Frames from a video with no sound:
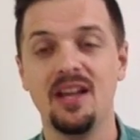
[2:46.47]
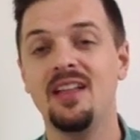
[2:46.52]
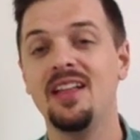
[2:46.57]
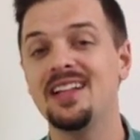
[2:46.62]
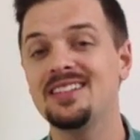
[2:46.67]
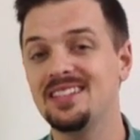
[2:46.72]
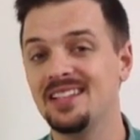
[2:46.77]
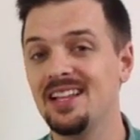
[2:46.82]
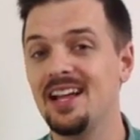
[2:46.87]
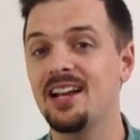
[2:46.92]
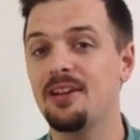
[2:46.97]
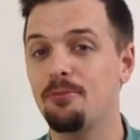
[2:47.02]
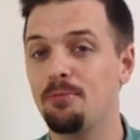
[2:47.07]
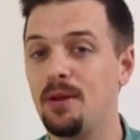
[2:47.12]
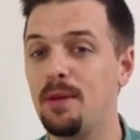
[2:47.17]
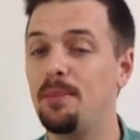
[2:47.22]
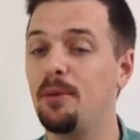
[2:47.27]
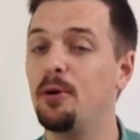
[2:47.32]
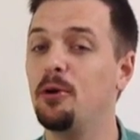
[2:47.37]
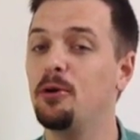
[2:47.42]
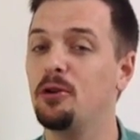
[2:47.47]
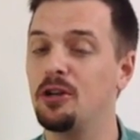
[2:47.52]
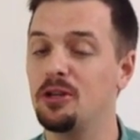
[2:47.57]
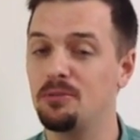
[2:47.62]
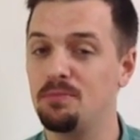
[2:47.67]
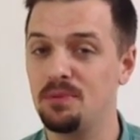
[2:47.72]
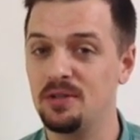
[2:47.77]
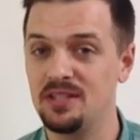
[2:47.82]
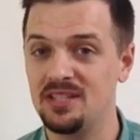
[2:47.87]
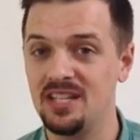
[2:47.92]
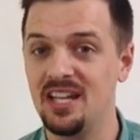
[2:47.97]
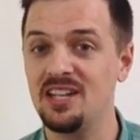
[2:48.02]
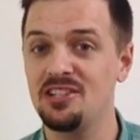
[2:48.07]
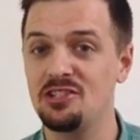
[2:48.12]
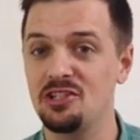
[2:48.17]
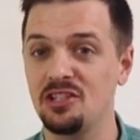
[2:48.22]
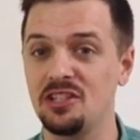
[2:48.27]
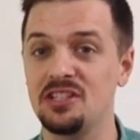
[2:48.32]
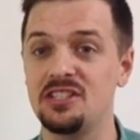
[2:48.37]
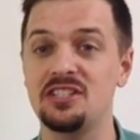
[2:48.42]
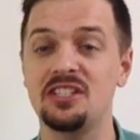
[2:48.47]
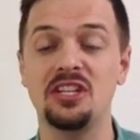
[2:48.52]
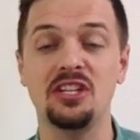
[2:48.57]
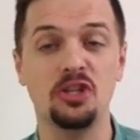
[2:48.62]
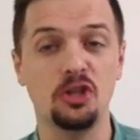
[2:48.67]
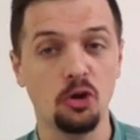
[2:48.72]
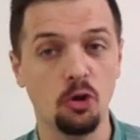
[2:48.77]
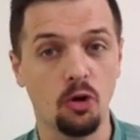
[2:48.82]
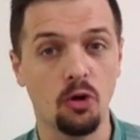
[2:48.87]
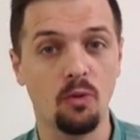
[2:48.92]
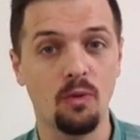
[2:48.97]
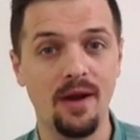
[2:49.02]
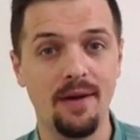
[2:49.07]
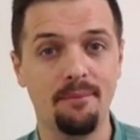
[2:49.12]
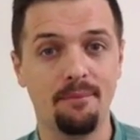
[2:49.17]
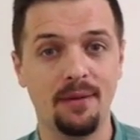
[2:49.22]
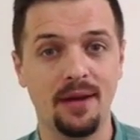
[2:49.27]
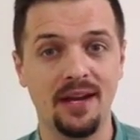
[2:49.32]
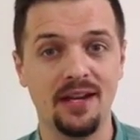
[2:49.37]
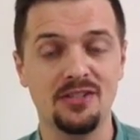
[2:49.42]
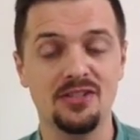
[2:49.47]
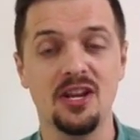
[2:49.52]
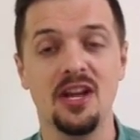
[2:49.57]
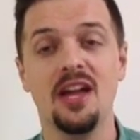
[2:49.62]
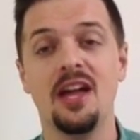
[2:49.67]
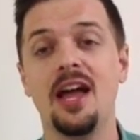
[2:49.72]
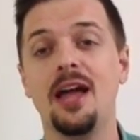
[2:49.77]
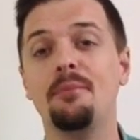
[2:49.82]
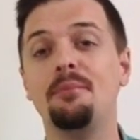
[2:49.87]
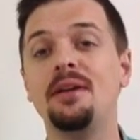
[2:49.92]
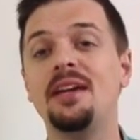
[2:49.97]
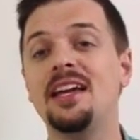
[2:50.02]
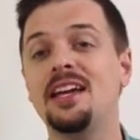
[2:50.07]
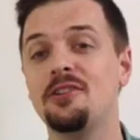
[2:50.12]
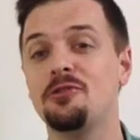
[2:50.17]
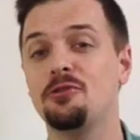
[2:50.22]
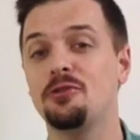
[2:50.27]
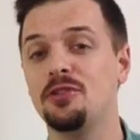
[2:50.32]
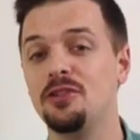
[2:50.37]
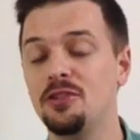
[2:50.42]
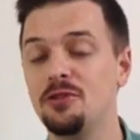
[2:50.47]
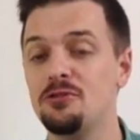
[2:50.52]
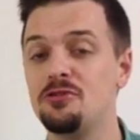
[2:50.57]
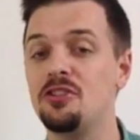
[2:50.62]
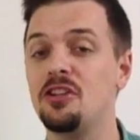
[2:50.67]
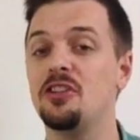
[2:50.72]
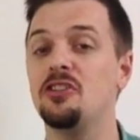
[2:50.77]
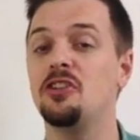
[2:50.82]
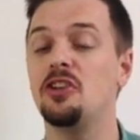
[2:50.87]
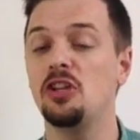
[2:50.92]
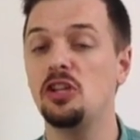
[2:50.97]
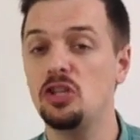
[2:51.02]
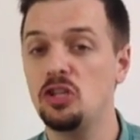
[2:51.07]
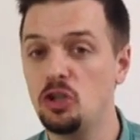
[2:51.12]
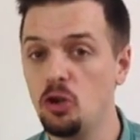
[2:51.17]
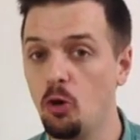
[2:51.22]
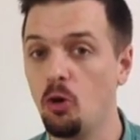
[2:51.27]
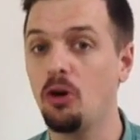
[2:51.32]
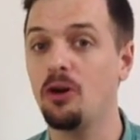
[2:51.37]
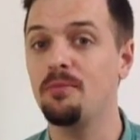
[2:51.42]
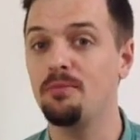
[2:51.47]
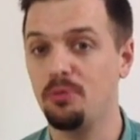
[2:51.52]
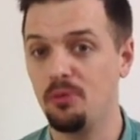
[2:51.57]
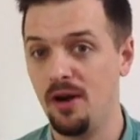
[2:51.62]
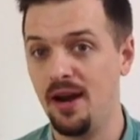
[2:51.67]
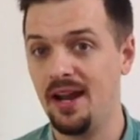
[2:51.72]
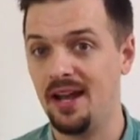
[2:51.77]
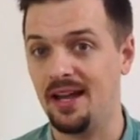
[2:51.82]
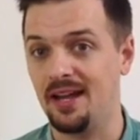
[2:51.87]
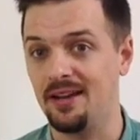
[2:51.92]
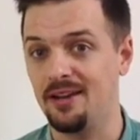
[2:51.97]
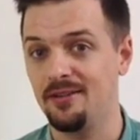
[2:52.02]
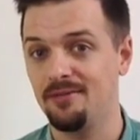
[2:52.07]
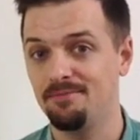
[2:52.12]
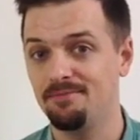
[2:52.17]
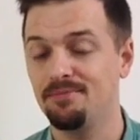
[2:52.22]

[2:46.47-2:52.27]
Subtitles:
That's a lot of people who could potentially see your webpage and be introduced to your brand.